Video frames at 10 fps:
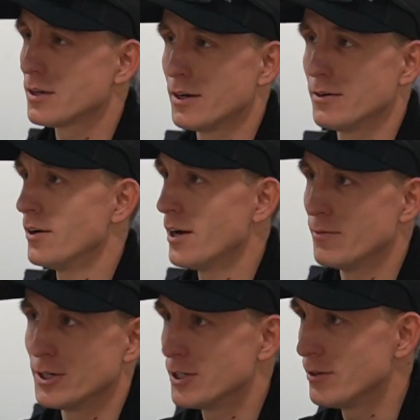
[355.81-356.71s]
I don't know how
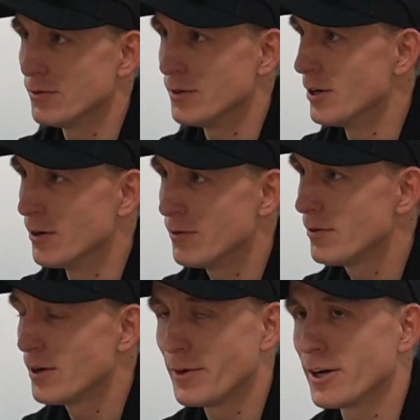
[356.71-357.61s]
much you know
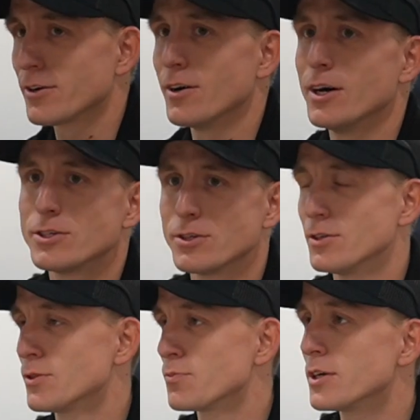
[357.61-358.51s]
about a garage, so the
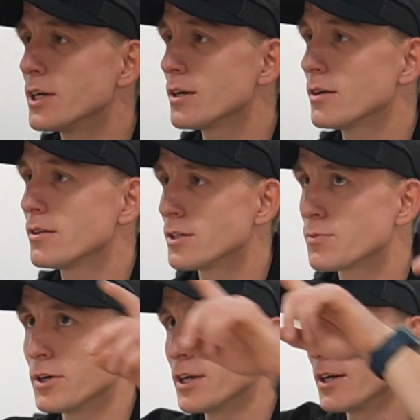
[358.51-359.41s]
spring
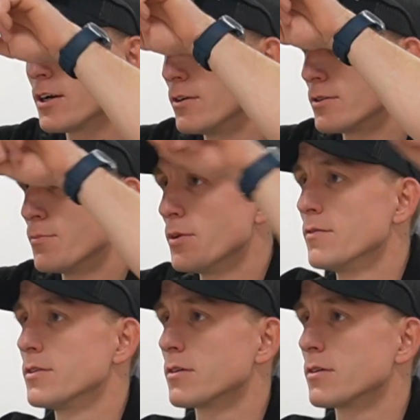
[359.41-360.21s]
goes above the